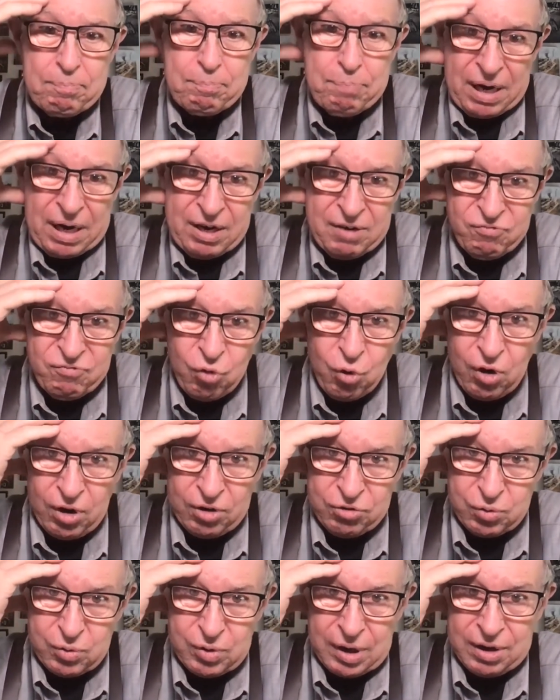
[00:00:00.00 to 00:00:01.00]
big
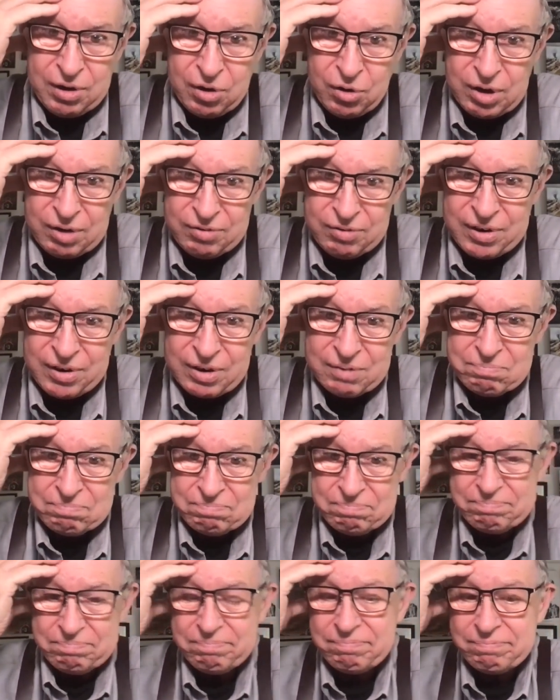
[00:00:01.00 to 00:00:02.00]
voice when I don't have
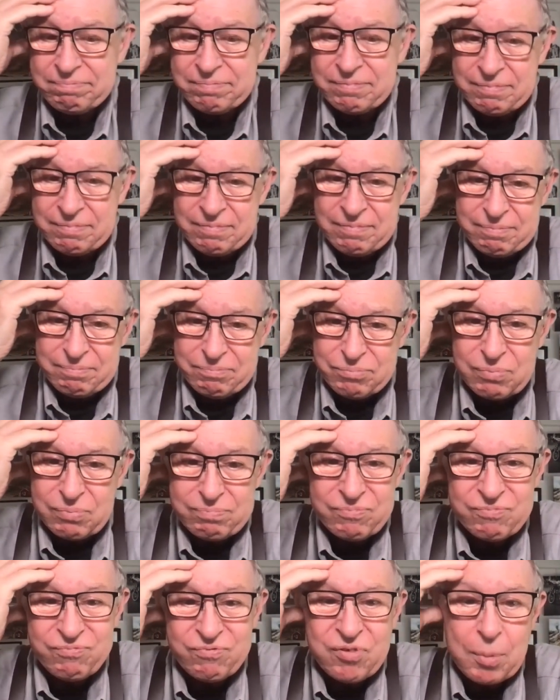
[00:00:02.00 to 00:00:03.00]

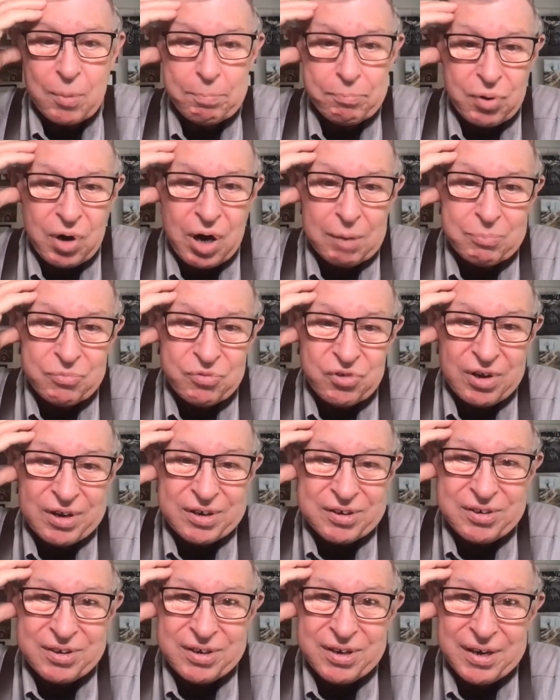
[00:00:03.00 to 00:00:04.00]
for problems
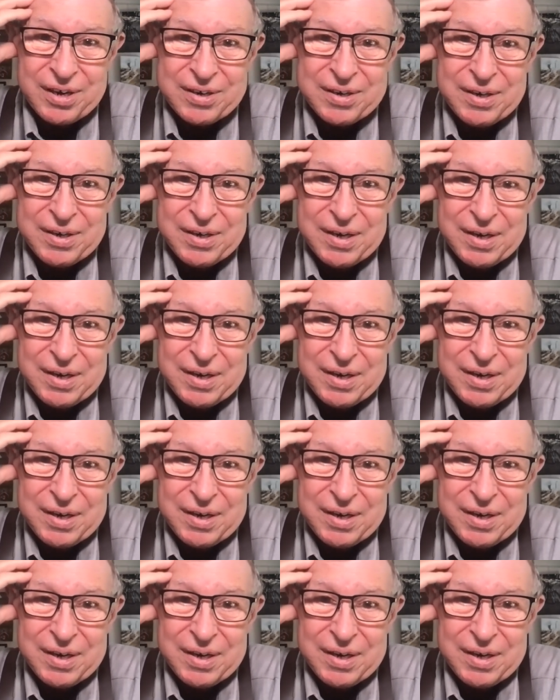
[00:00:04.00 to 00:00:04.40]
like today.